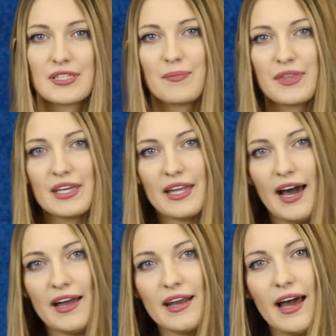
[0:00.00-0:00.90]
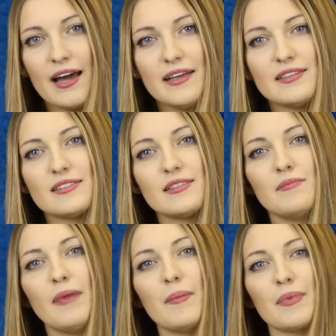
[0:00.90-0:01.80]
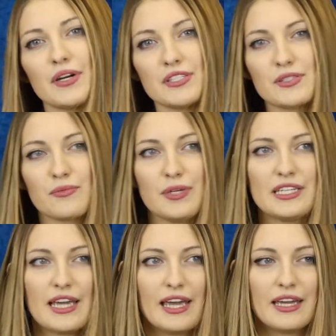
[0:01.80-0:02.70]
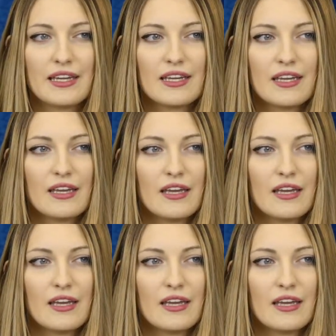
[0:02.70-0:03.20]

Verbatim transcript: something that as members we take